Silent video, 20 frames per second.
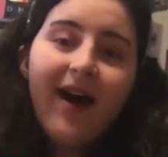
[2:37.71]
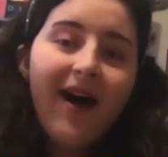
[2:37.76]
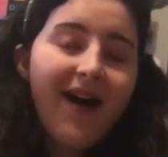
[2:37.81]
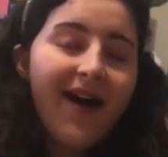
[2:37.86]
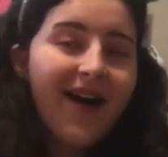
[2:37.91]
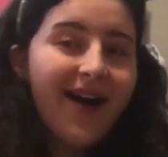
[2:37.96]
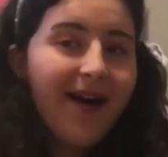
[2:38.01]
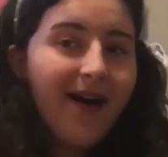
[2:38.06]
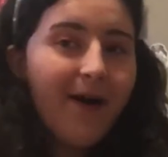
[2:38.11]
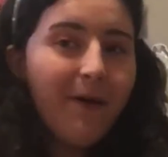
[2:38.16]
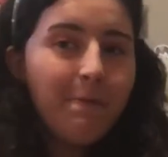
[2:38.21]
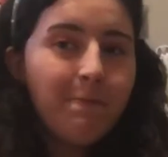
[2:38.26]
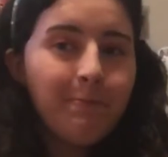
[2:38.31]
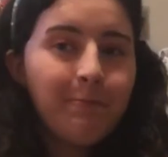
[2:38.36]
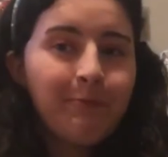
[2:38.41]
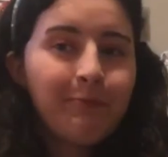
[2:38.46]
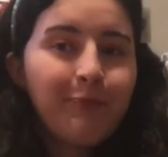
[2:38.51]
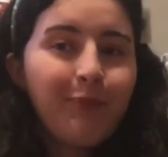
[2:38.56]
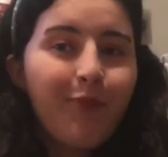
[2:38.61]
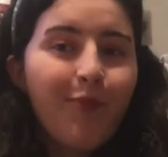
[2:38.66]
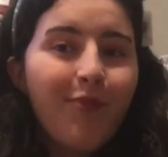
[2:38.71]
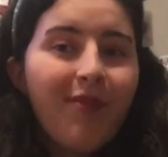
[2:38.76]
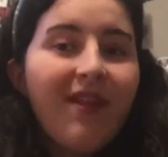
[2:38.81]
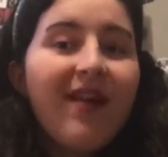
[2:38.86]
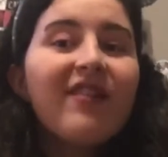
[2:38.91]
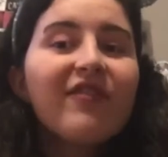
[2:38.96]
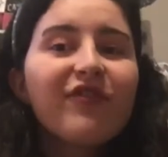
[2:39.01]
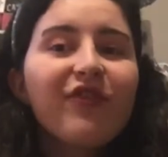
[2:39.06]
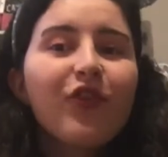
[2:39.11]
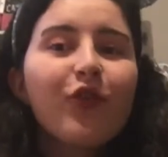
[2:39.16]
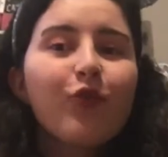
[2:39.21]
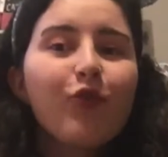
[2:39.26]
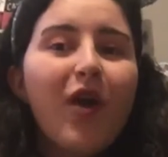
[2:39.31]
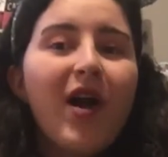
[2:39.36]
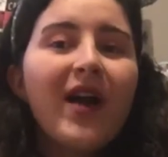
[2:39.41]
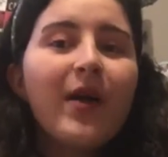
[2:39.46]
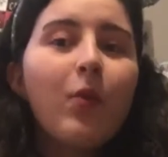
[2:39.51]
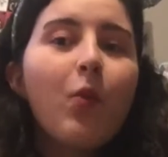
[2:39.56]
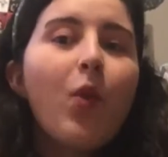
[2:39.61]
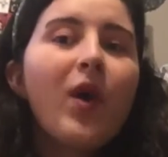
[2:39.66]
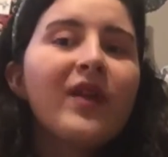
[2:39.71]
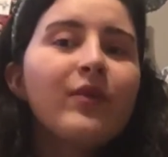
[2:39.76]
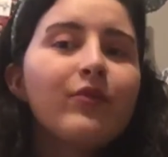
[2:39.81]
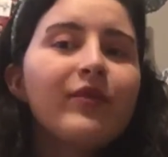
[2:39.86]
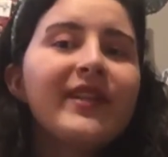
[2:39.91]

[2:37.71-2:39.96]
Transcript: for one